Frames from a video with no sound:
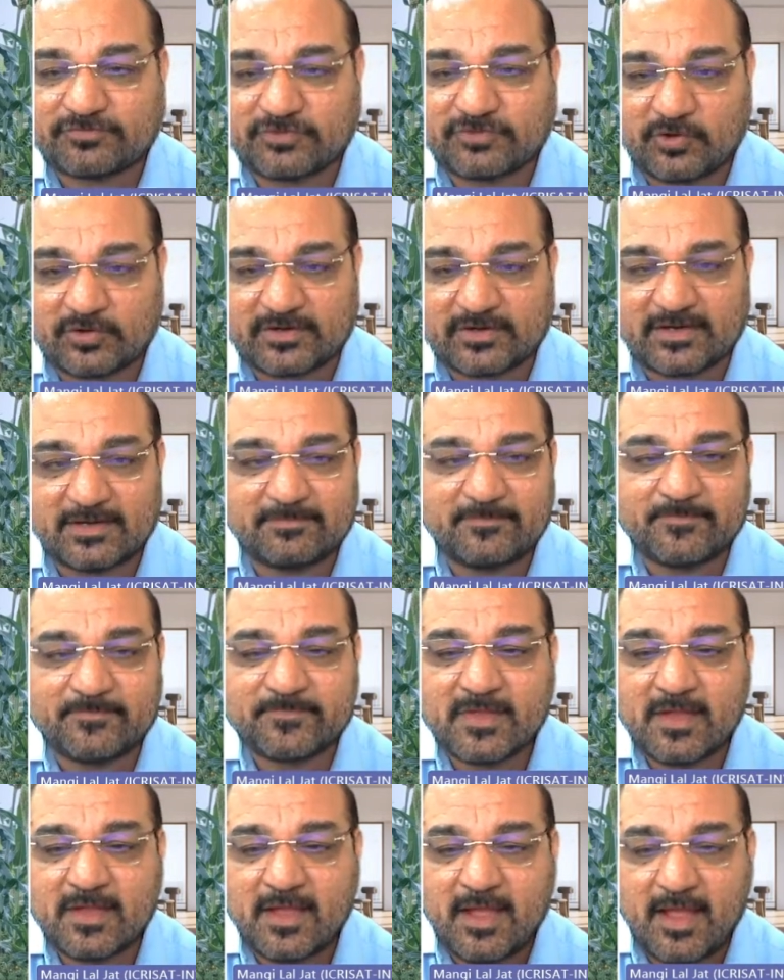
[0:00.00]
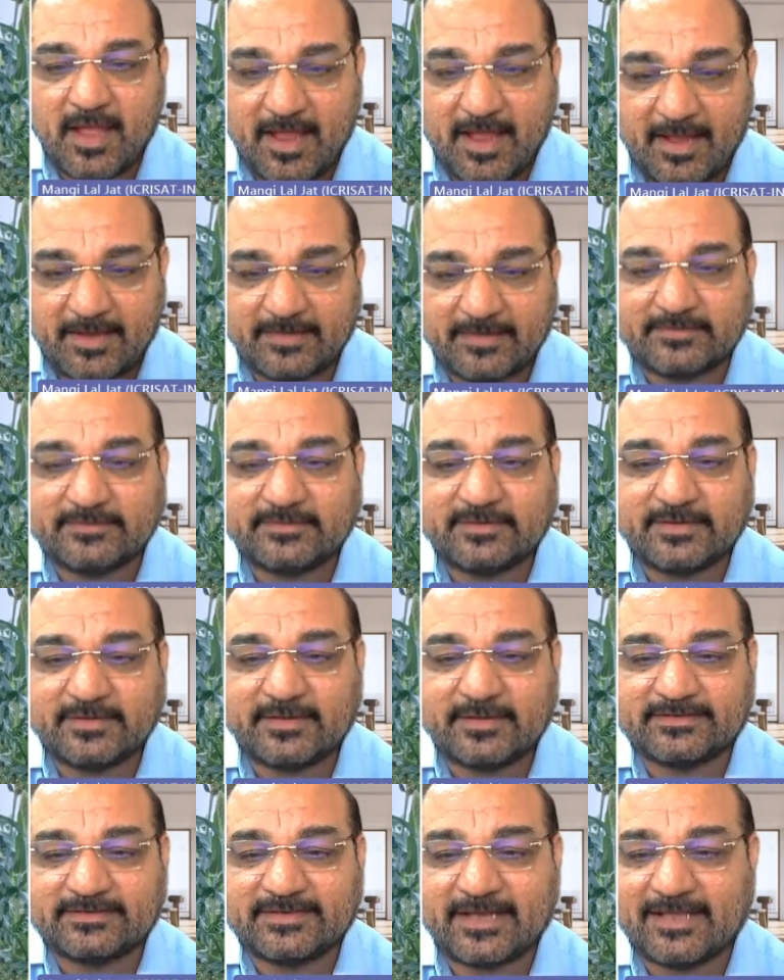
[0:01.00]
sorghum and
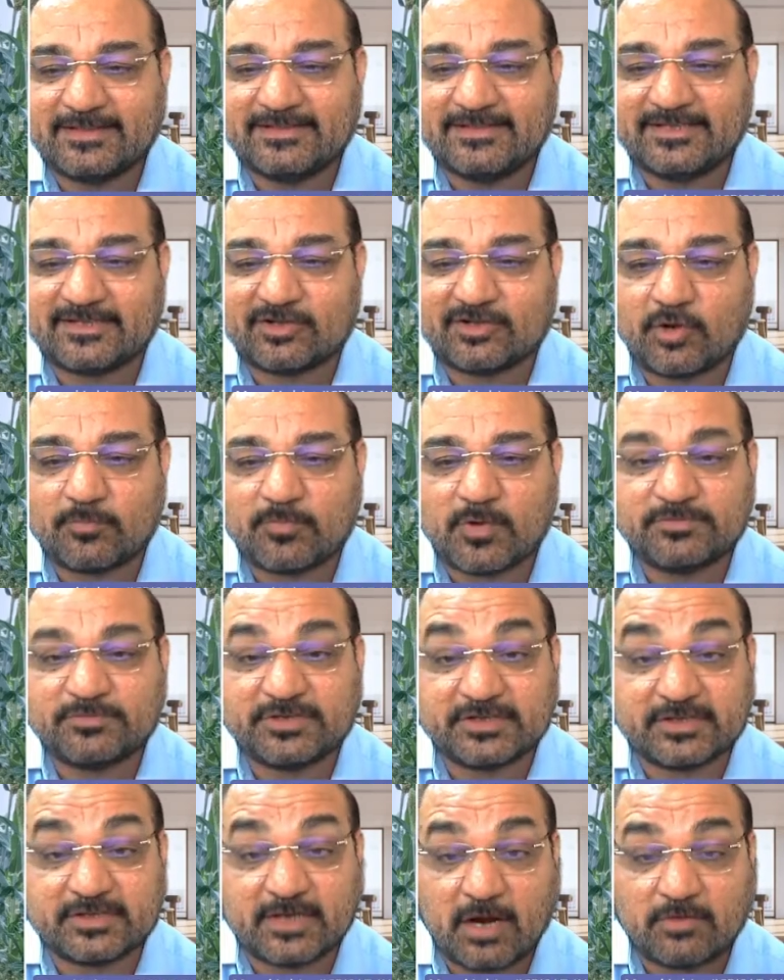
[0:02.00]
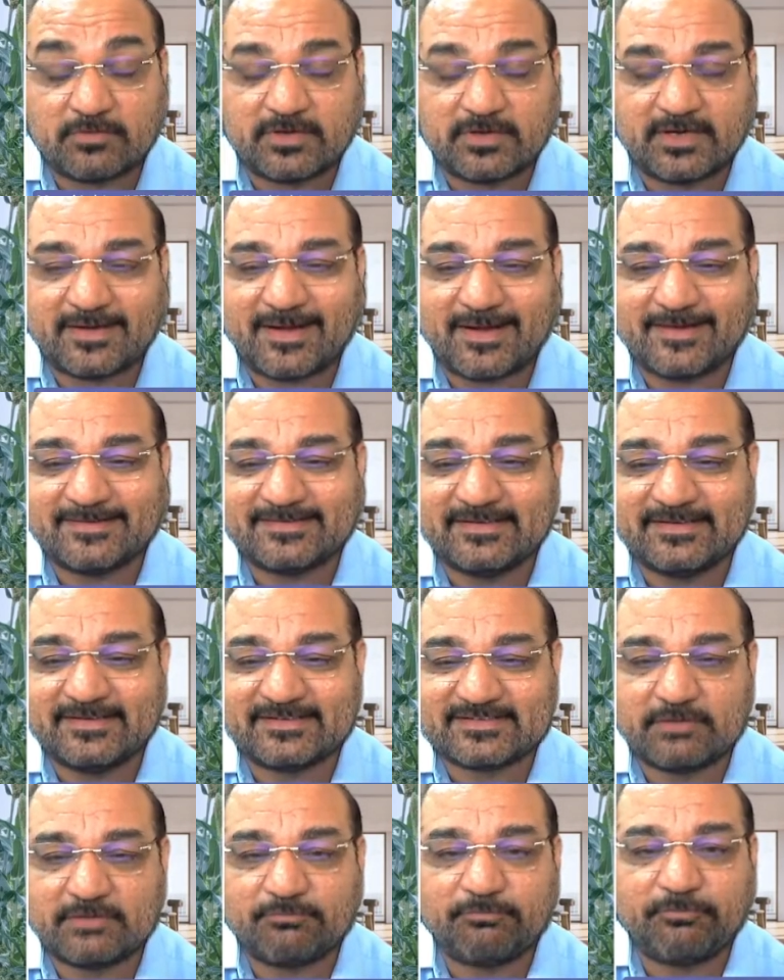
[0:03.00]
the healthy crop of the groundnut. I think
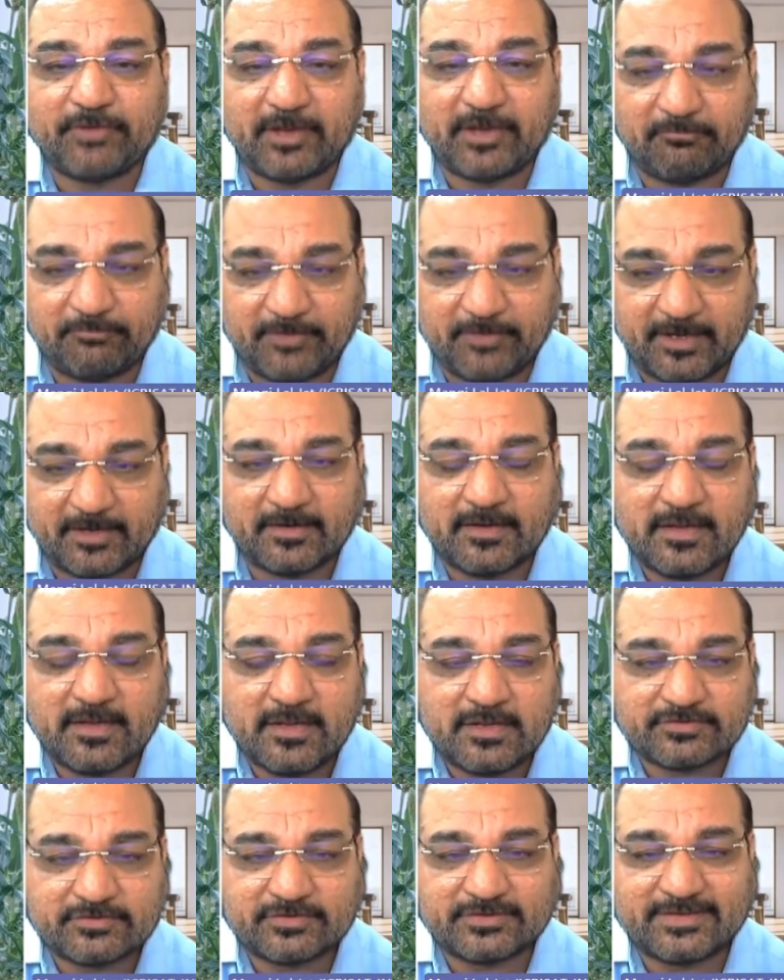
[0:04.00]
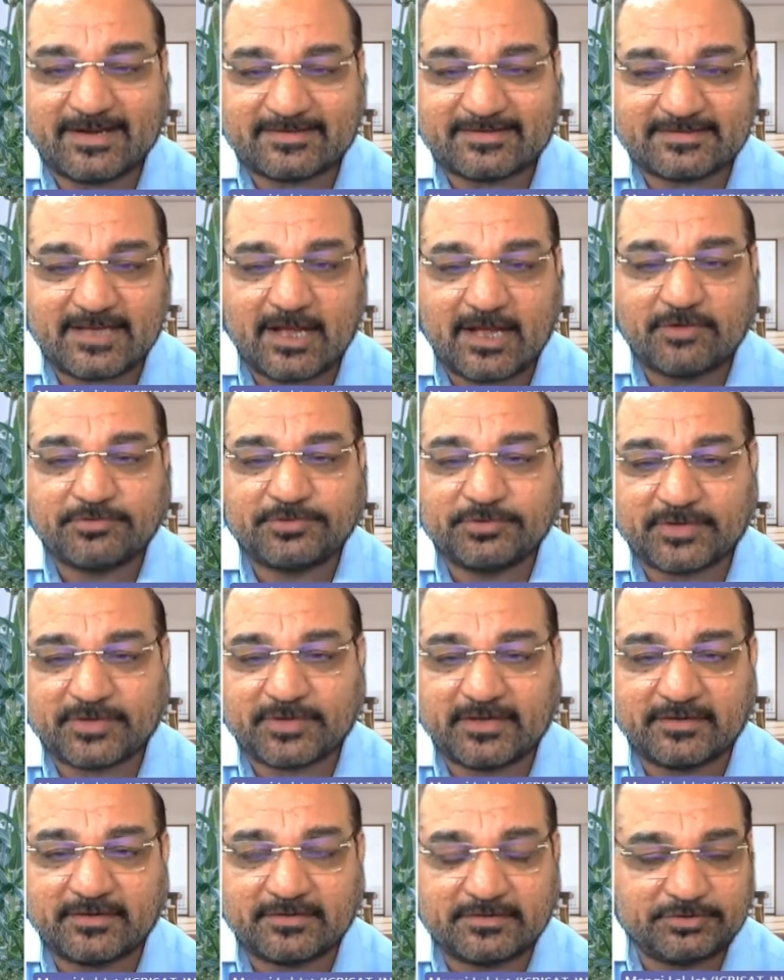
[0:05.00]
it's a win-win. So that's how you
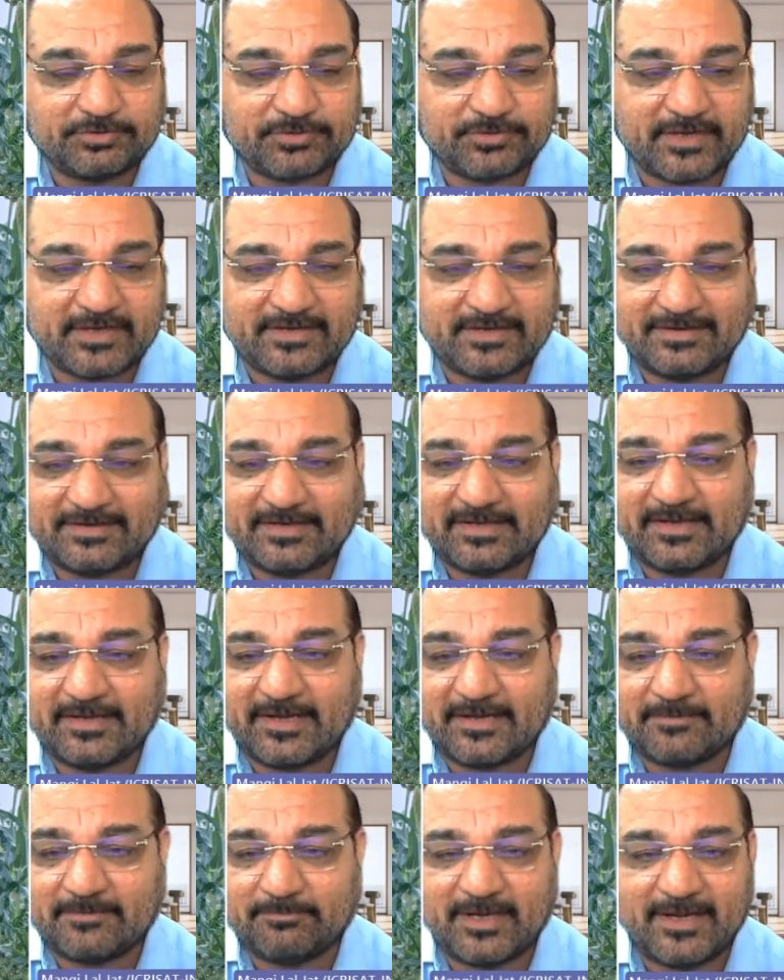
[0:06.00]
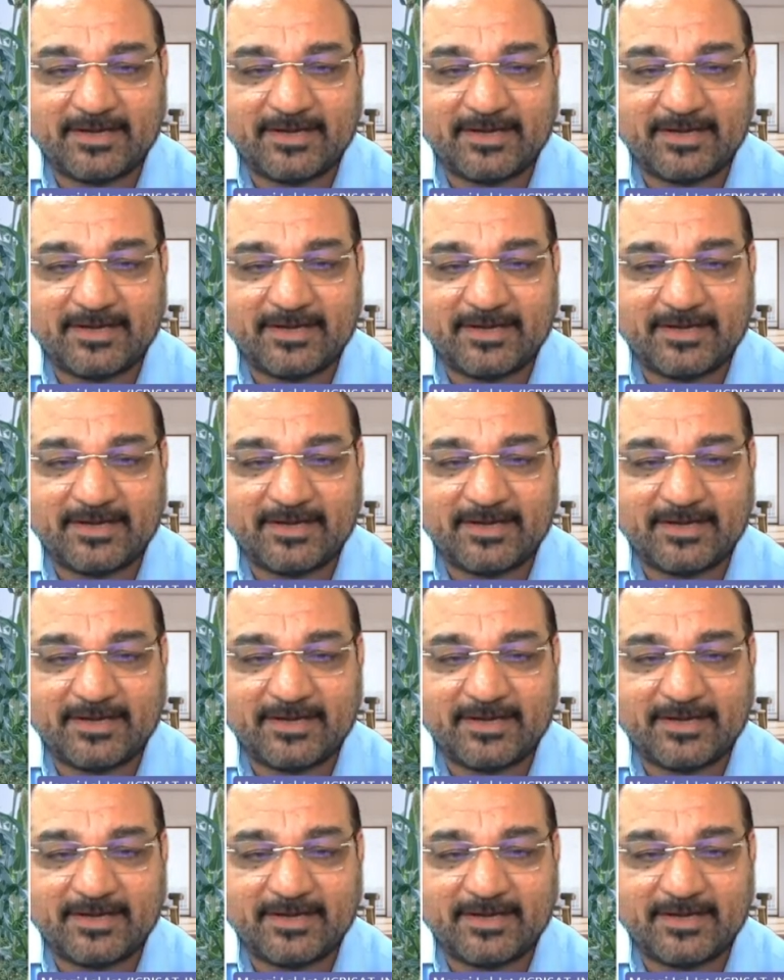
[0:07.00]
can integrate